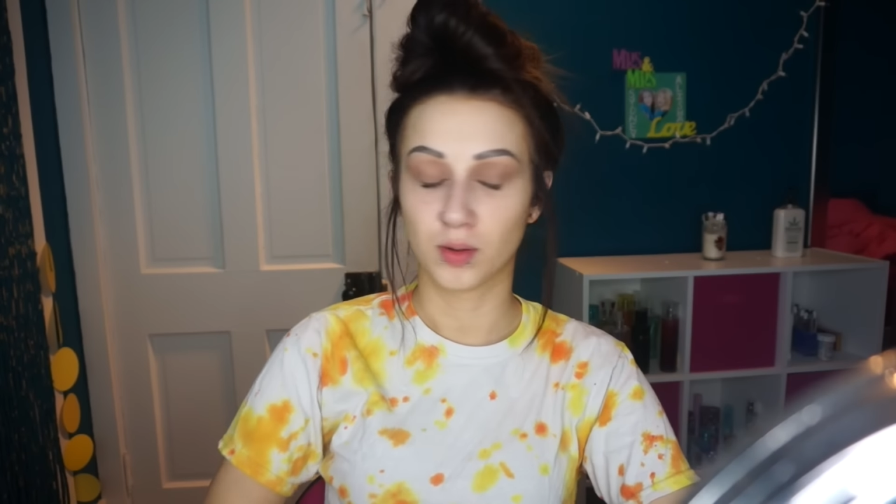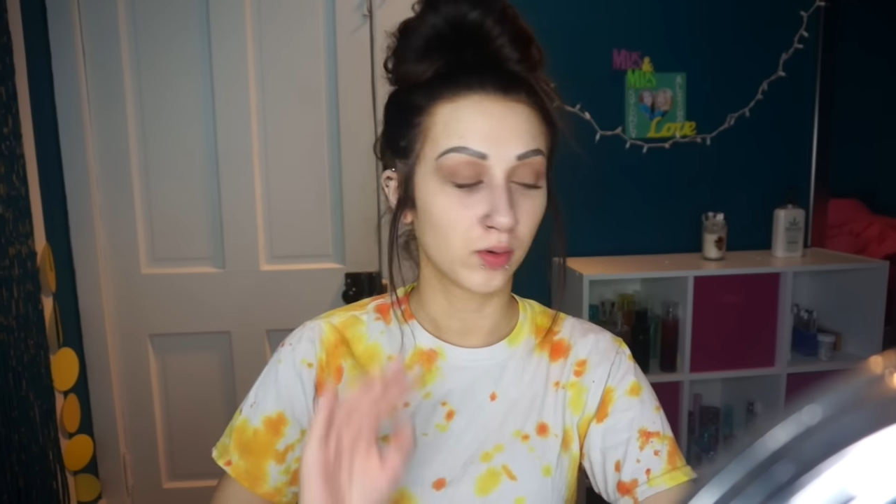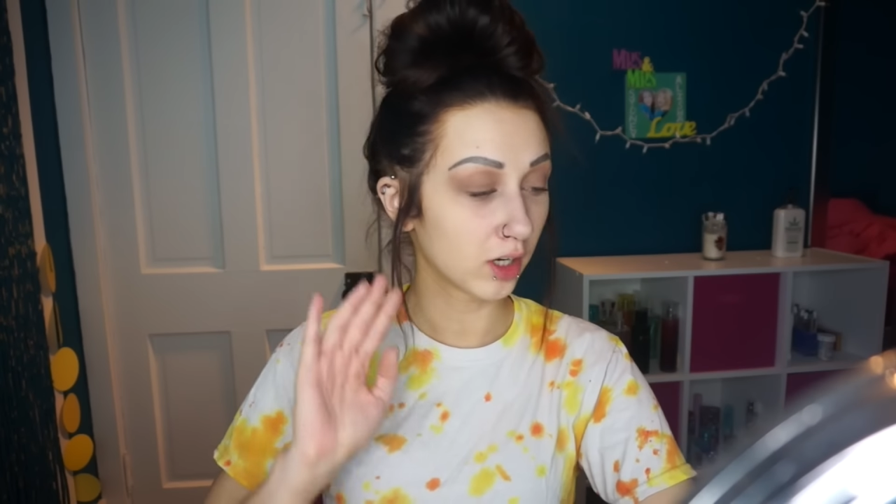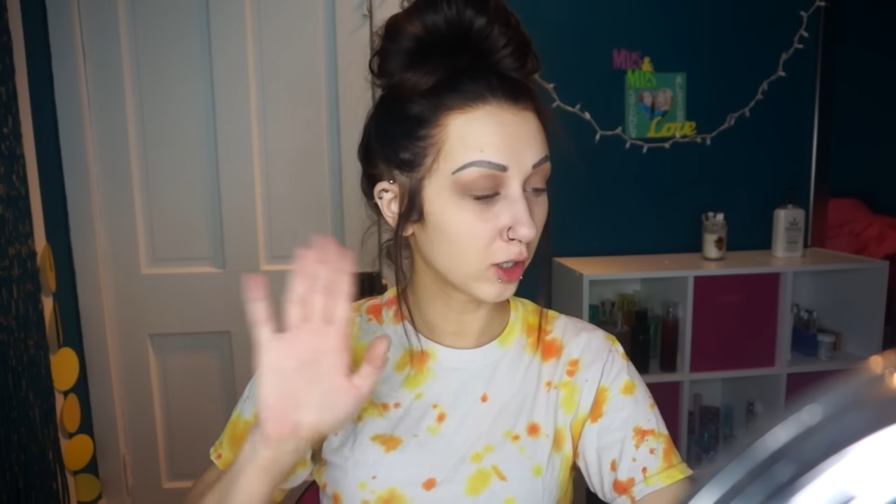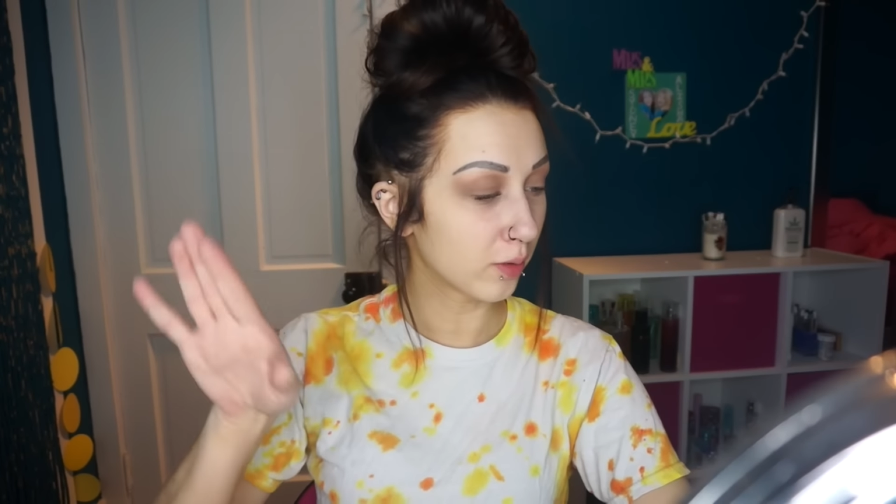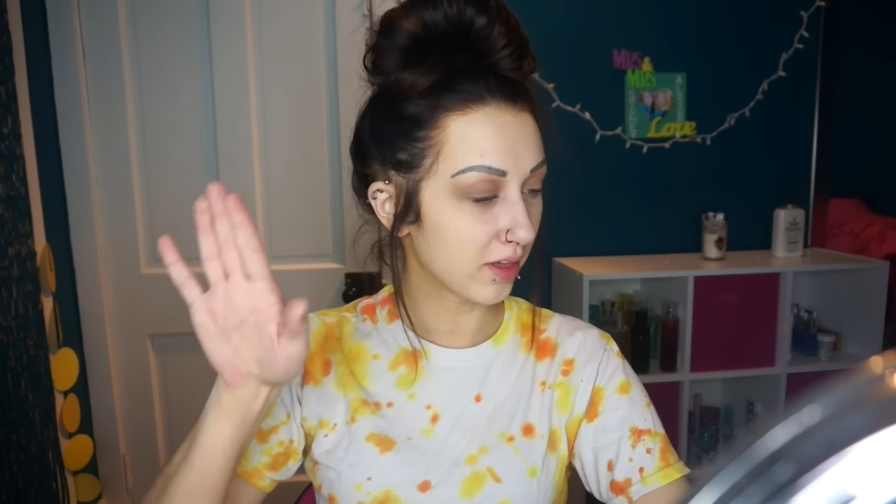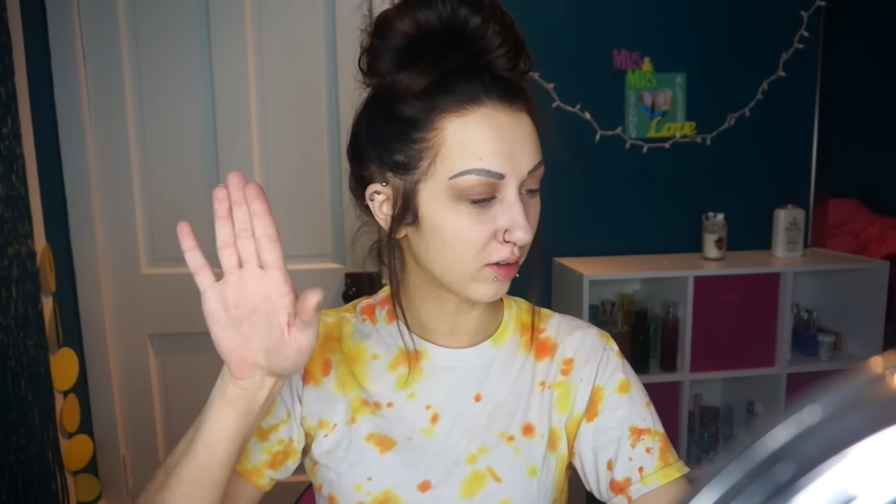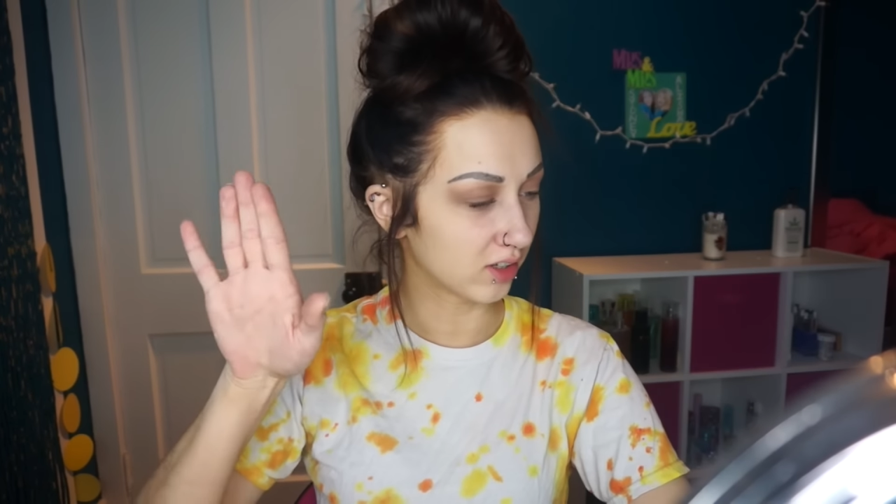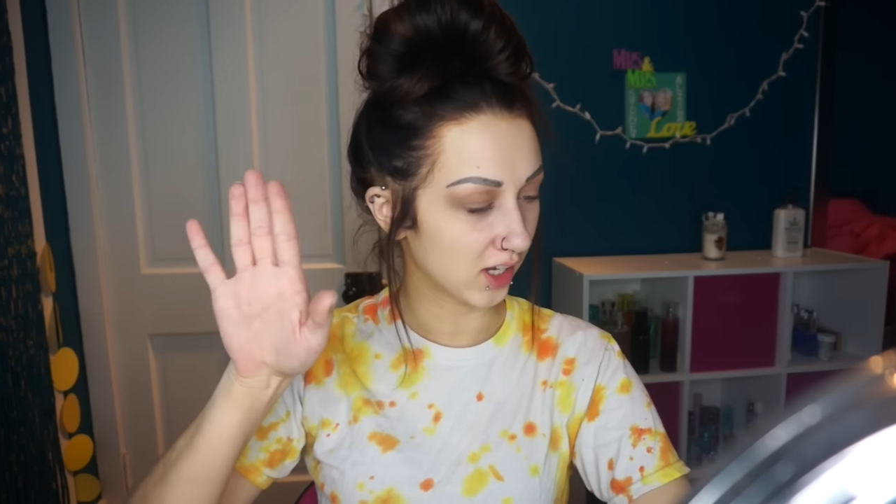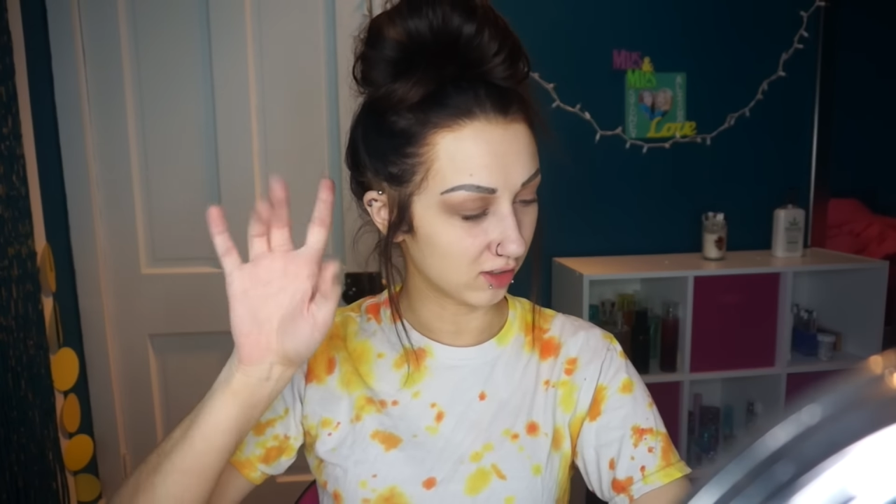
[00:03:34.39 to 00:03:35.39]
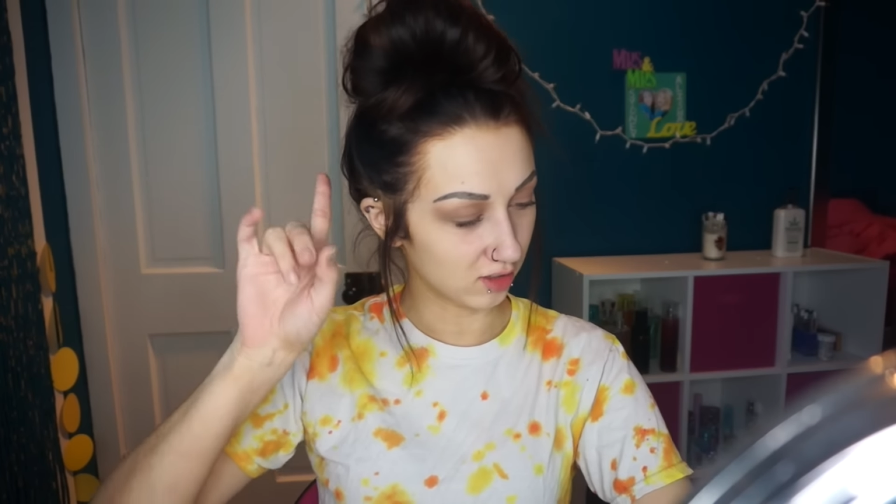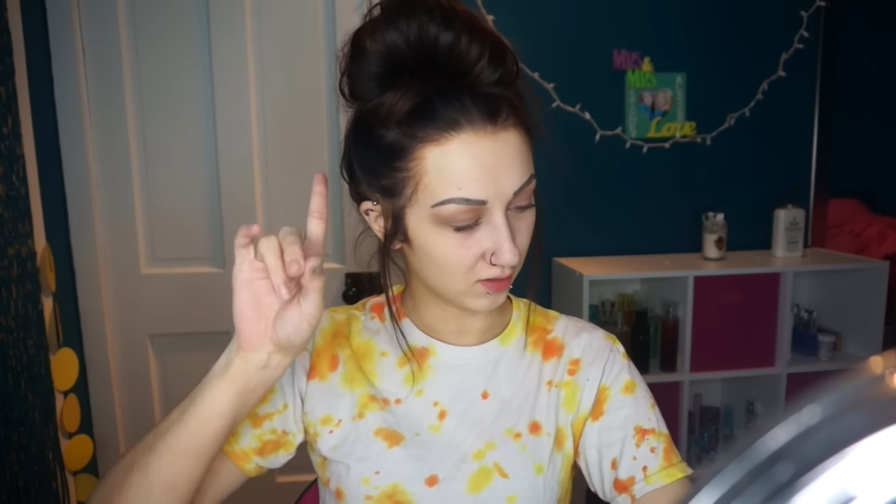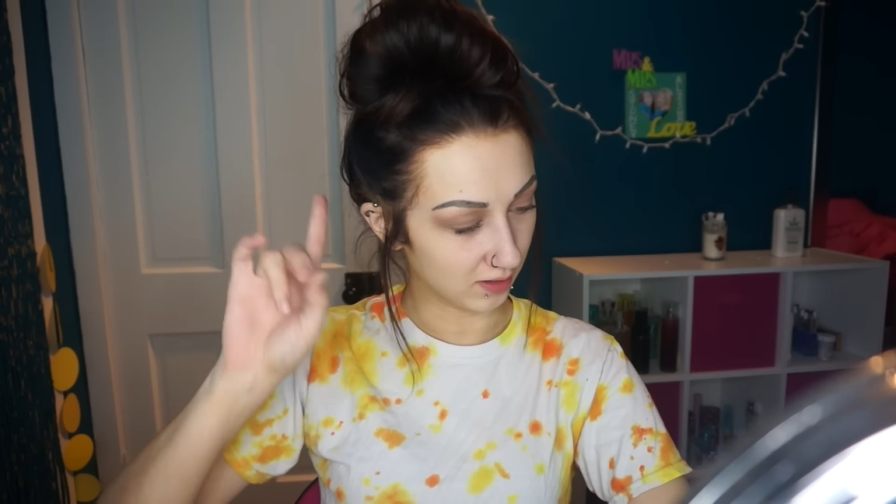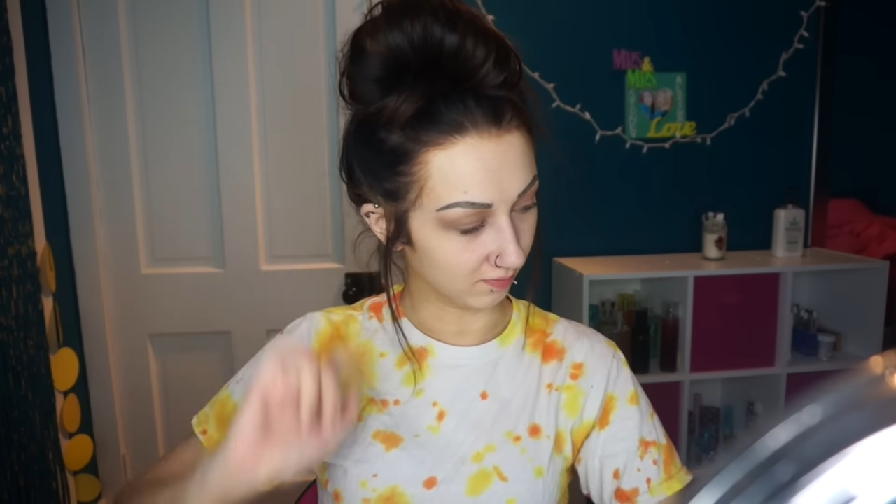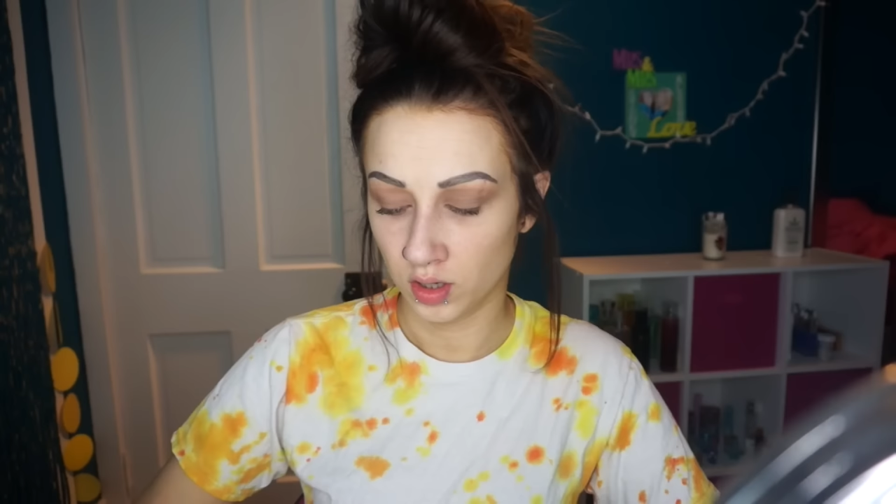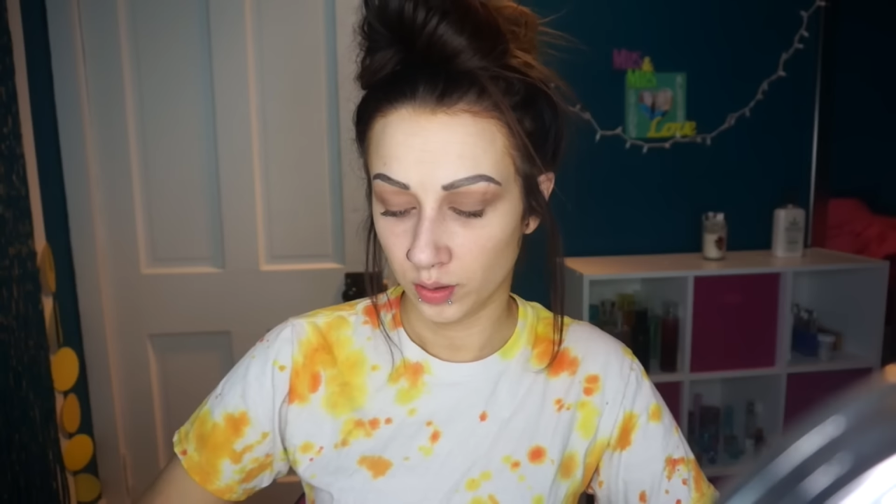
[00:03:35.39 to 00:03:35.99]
but we're gonna go without today, so it's fine.